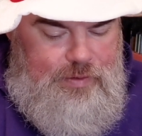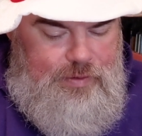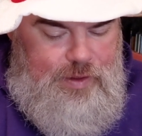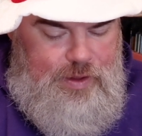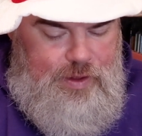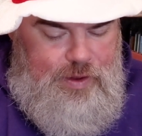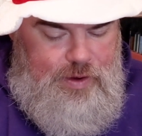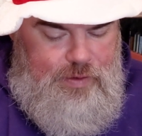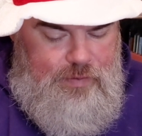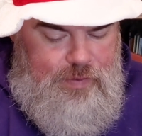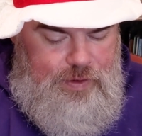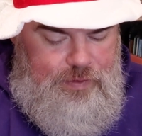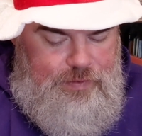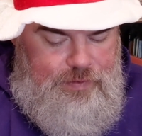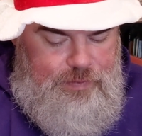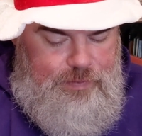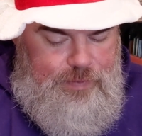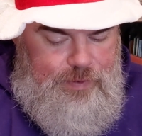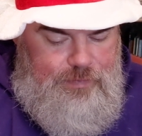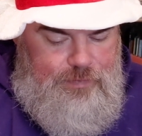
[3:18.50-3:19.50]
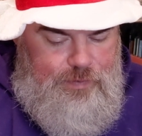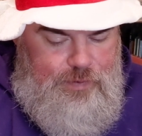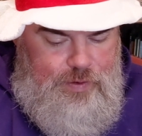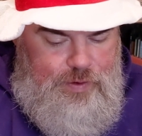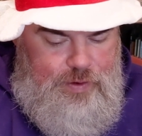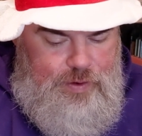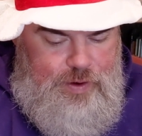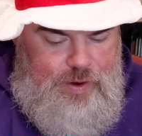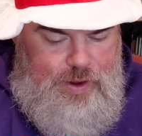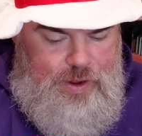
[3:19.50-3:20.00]
You got erased
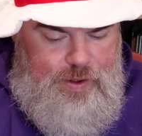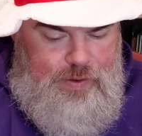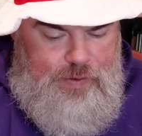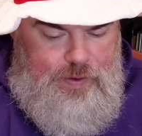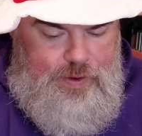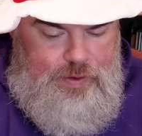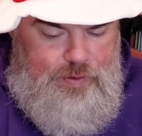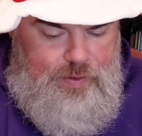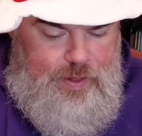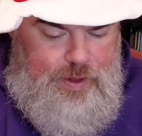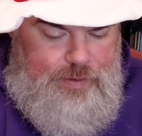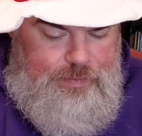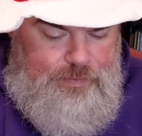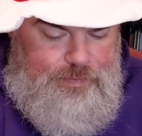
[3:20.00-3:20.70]
before you could do